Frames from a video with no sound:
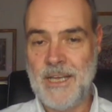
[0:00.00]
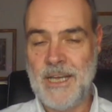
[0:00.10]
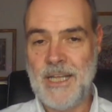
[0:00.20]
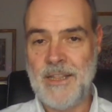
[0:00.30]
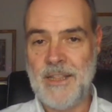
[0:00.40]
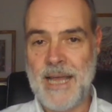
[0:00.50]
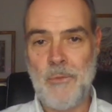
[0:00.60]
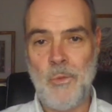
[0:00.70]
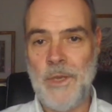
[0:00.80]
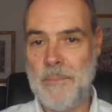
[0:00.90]
And that
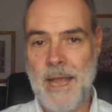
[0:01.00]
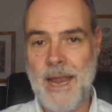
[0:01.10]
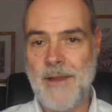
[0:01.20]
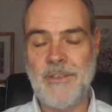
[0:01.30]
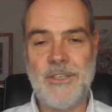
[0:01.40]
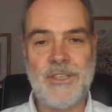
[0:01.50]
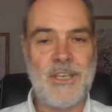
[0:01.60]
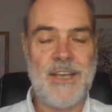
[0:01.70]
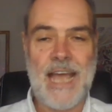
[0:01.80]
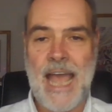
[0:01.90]
weak parent just
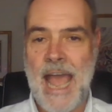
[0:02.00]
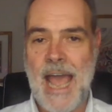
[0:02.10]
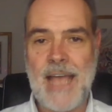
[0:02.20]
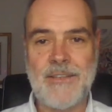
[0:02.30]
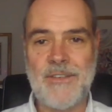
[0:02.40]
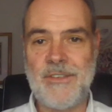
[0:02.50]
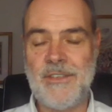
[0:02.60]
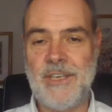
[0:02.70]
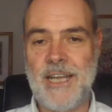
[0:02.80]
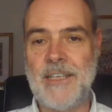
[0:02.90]
kind of adds to
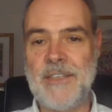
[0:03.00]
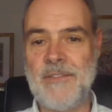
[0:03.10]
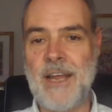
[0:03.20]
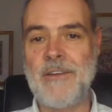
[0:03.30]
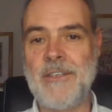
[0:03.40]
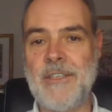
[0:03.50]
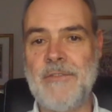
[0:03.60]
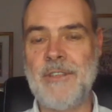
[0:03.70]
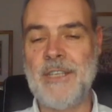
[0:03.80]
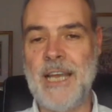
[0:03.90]
the negative narrative
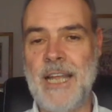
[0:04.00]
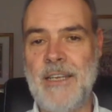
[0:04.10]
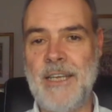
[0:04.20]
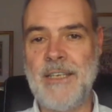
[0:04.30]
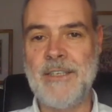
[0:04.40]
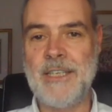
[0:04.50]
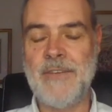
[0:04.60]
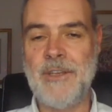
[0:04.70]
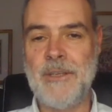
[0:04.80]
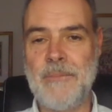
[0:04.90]
that the alienators are
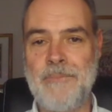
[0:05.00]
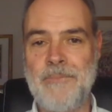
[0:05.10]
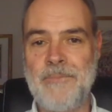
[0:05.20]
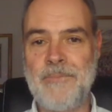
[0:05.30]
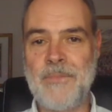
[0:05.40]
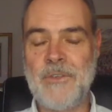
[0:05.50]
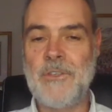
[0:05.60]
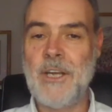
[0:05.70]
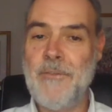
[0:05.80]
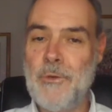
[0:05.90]
giving them. So it's
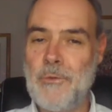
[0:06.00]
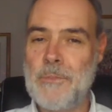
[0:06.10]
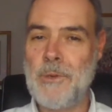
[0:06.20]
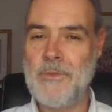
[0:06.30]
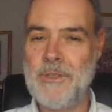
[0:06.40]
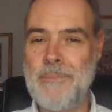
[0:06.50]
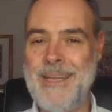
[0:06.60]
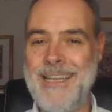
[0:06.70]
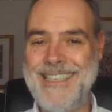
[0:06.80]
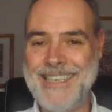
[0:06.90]
kind of your
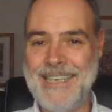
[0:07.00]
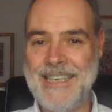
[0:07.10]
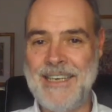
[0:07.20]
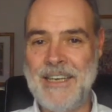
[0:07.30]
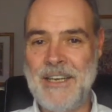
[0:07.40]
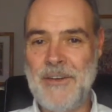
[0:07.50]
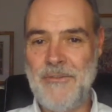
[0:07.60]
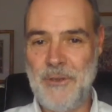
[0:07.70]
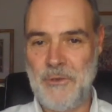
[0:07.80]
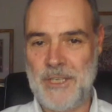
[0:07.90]
responsibility
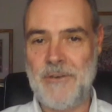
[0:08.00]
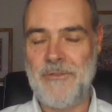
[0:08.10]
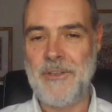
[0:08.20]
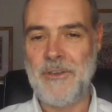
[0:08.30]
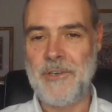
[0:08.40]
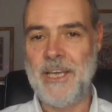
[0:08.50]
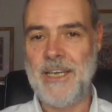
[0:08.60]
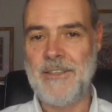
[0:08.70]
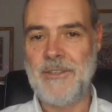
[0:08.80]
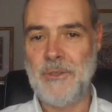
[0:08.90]
for yourself and your
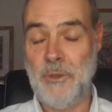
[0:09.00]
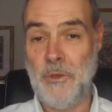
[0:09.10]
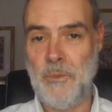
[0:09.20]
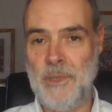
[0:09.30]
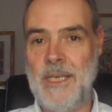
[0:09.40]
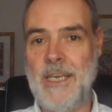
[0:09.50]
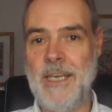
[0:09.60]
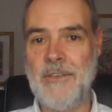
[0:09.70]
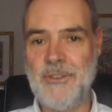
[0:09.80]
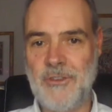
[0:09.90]
kids to
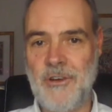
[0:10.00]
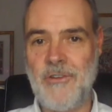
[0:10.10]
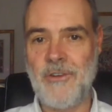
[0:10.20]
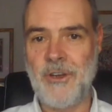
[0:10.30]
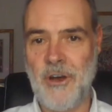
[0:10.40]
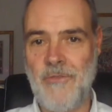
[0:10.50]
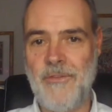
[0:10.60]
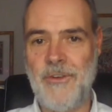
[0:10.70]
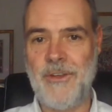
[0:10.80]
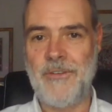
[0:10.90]
be strong,
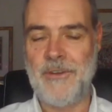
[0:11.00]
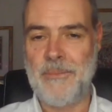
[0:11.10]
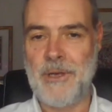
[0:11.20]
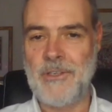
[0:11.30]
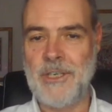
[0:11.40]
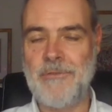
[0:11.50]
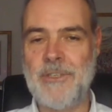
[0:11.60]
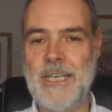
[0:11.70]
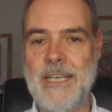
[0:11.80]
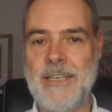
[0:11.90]
confident, and emotionally
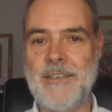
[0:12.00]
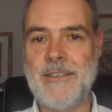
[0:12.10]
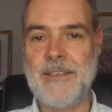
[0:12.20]
resilient